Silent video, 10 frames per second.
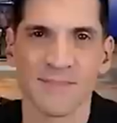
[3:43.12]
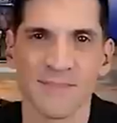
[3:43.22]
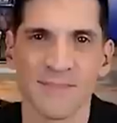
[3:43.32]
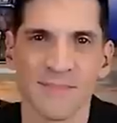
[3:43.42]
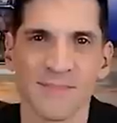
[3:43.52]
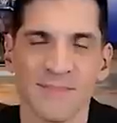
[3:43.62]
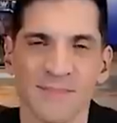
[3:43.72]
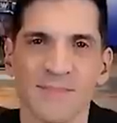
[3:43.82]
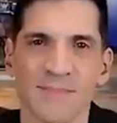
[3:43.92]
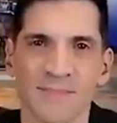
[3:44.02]

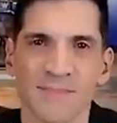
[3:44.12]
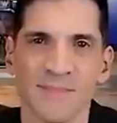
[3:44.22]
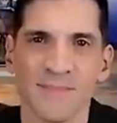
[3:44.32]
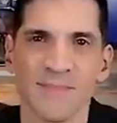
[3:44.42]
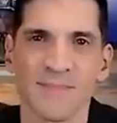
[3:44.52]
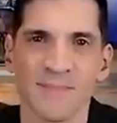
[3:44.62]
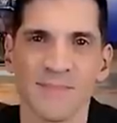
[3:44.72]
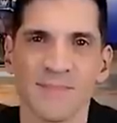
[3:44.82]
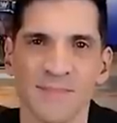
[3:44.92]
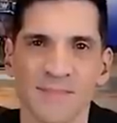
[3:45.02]

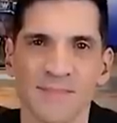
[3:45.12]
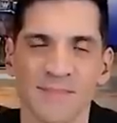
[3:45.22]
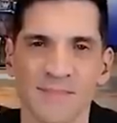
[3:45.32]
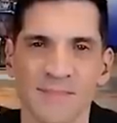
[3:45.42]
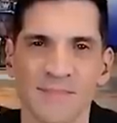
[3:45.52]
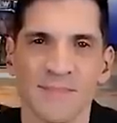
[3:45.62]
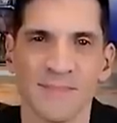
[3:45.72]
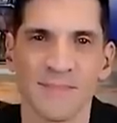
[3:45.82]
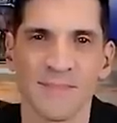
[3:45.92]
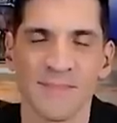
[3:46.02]

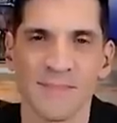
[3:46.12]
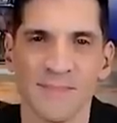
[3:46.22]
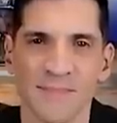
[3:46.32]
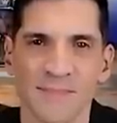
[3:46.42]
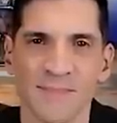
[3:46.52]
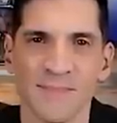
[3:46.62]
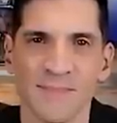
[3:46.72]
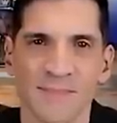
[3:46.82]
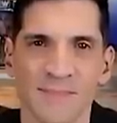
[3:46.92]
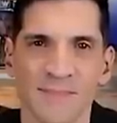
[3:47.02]

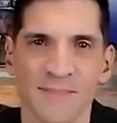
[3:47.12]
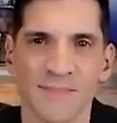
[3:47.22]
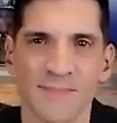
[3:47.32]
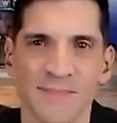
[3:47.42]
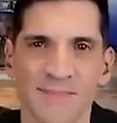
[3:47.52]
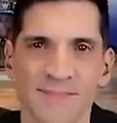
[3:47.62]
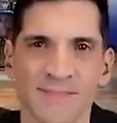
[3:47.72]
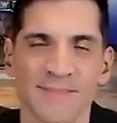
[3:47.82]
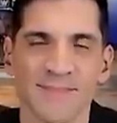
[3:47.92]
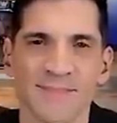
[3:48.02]

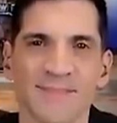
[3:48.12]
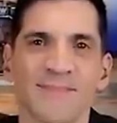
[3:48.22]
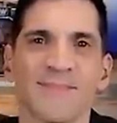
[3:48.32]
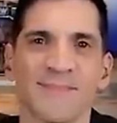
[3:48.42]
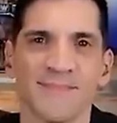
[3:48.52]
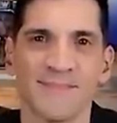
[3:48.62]
(not speaking)